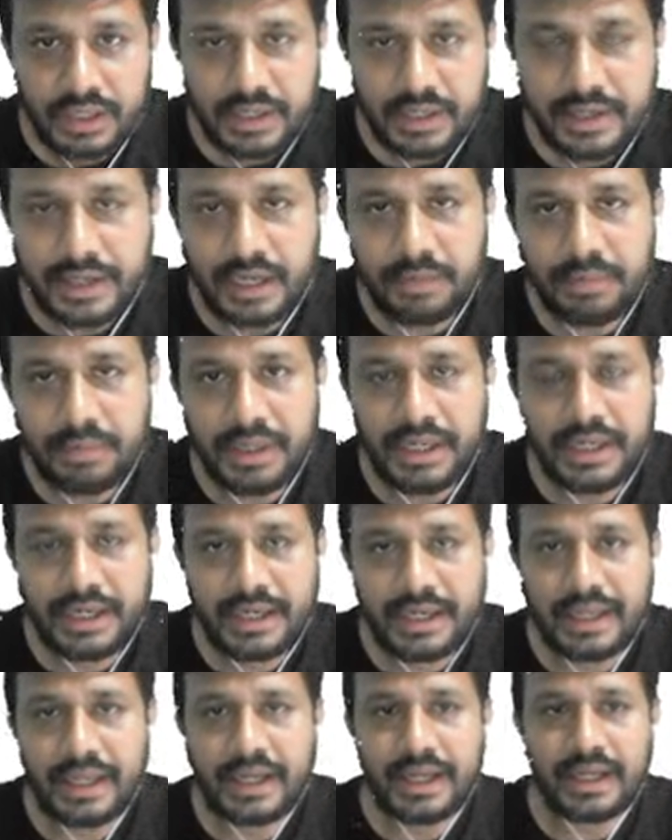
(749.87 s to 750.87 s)
can be
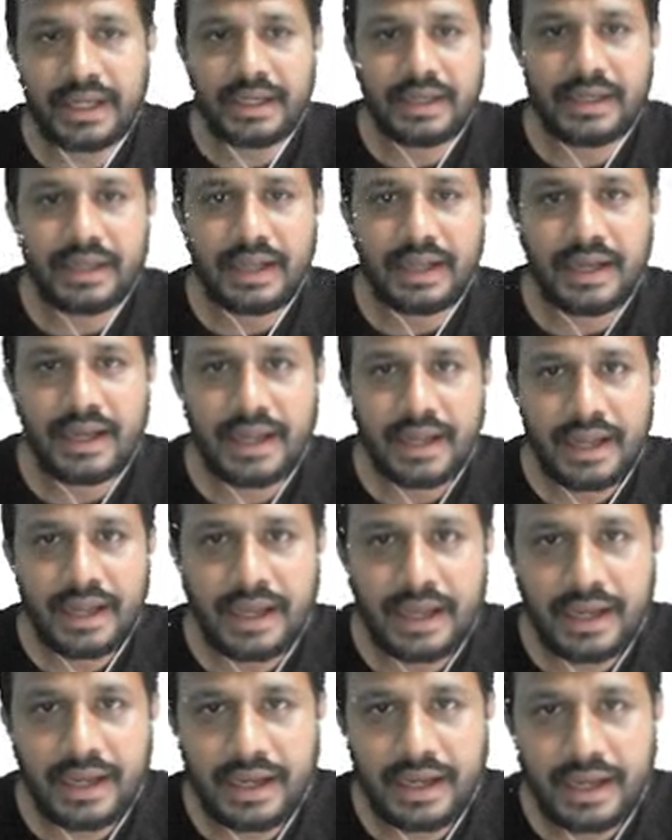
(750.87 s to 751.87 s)
taken
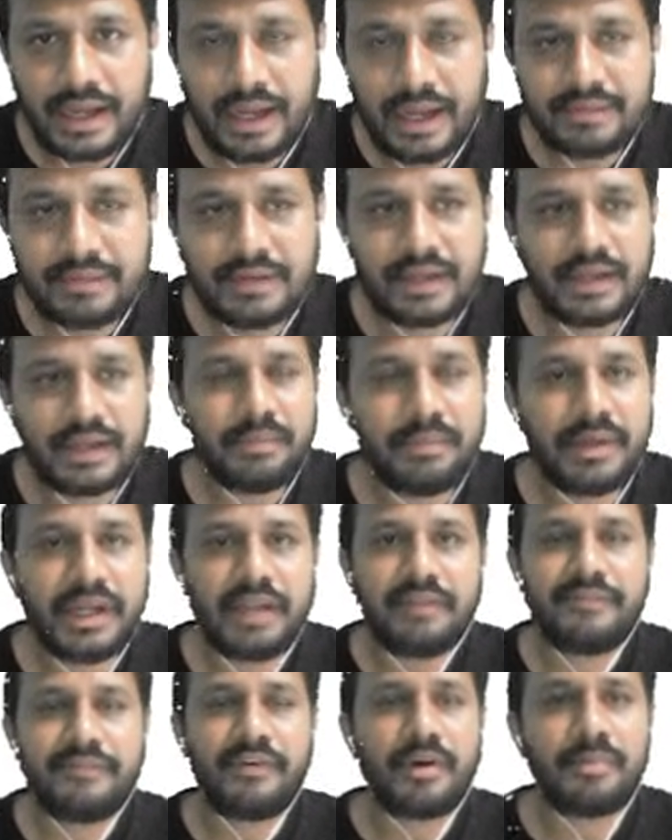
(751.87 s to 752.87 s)
as a
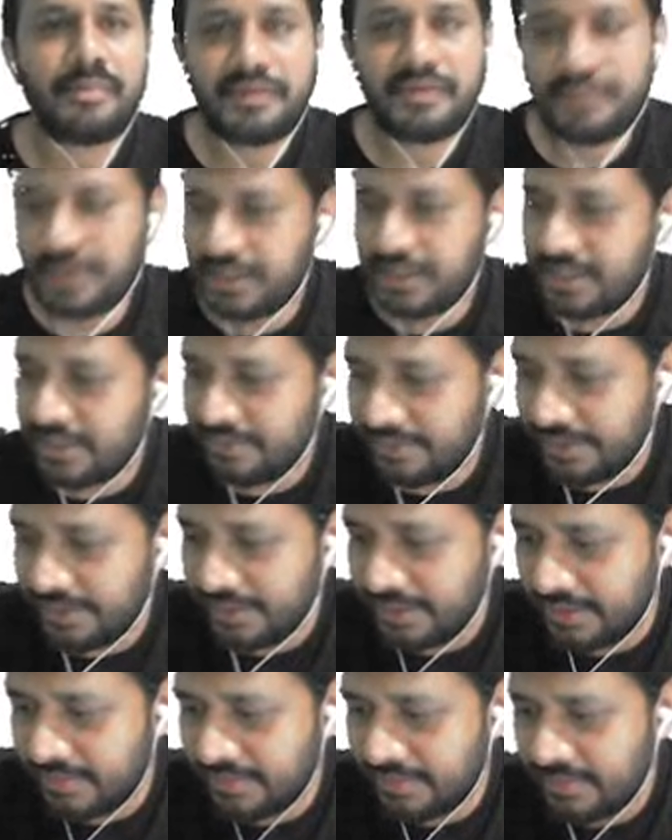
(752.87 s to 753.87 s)
limiting form of other
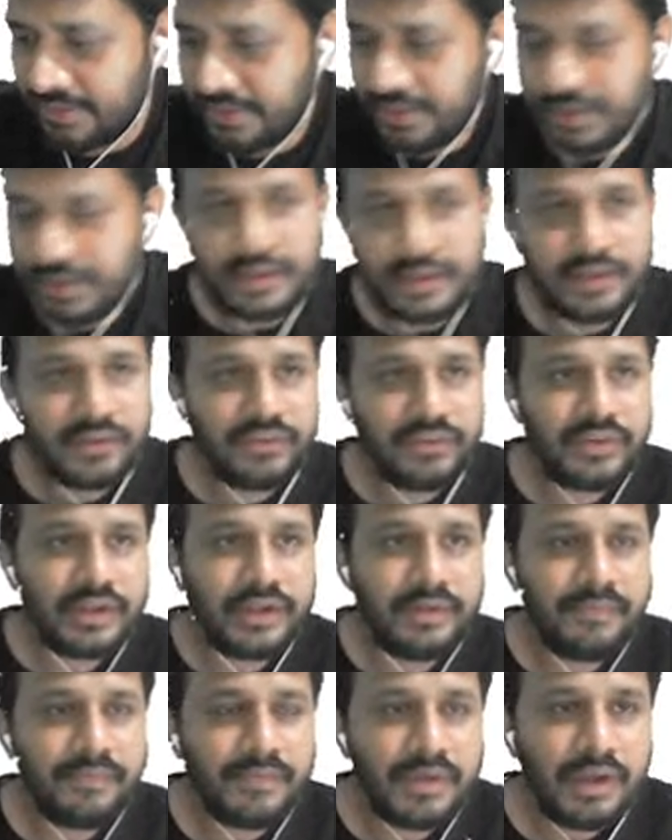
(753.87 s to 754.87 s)
signals.
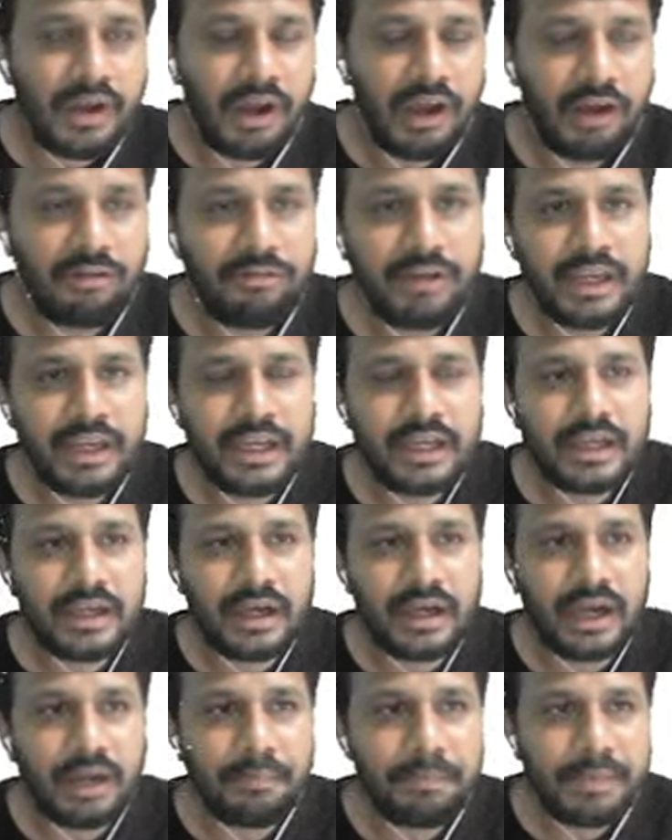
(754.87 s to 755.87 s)
See how we
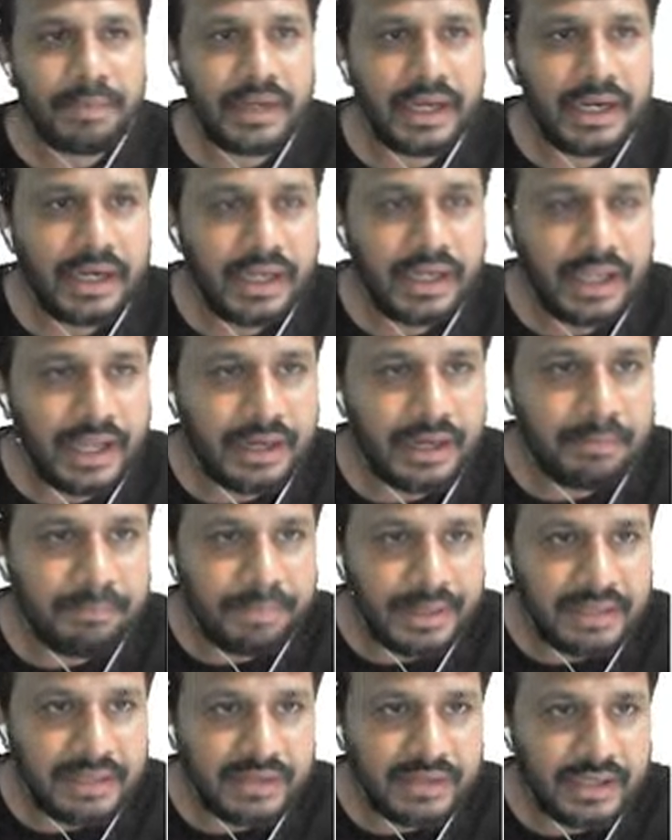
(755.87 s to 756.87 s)
obtained an
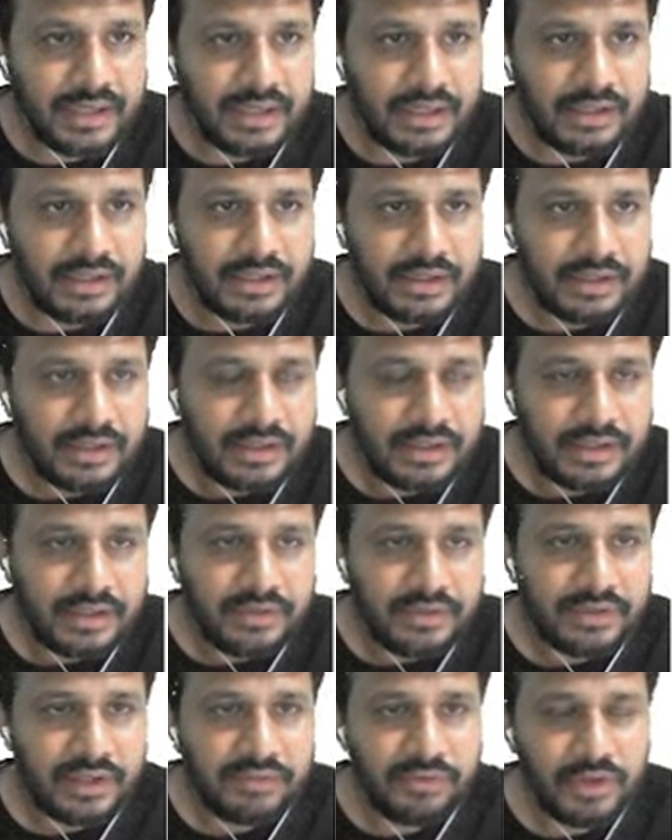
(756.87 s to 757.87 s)
impulse signal.
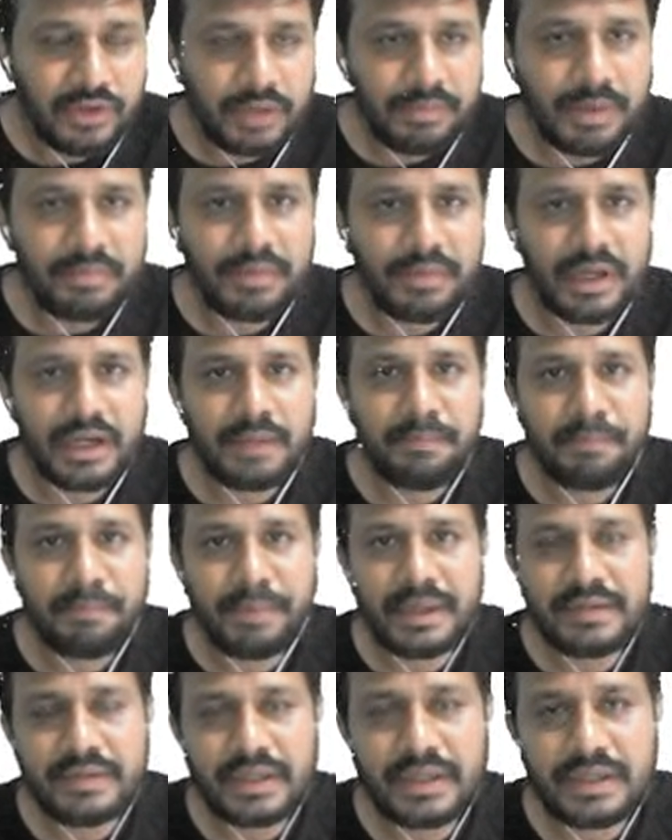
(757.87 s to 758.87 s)
See, if you remember,
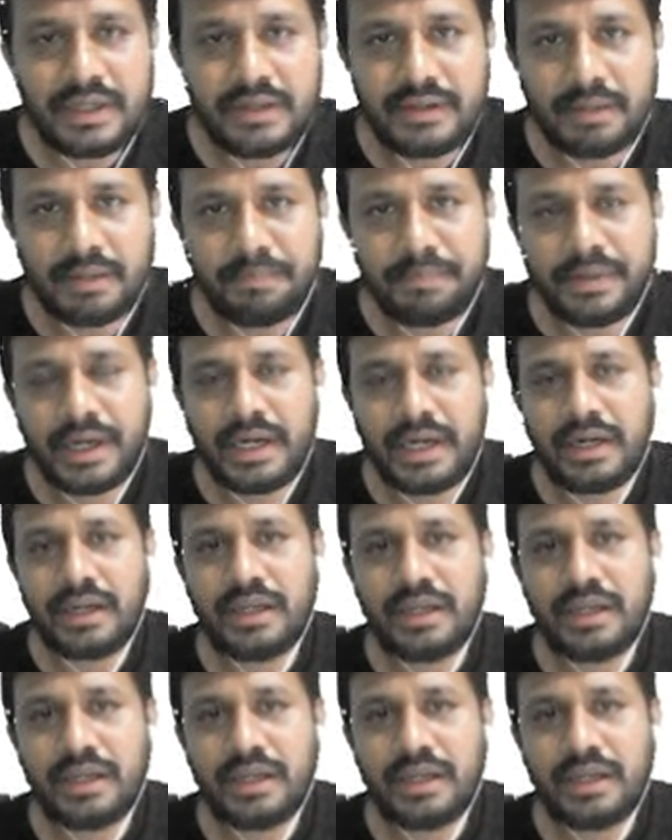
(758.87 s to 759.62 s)
impulse signal is obtained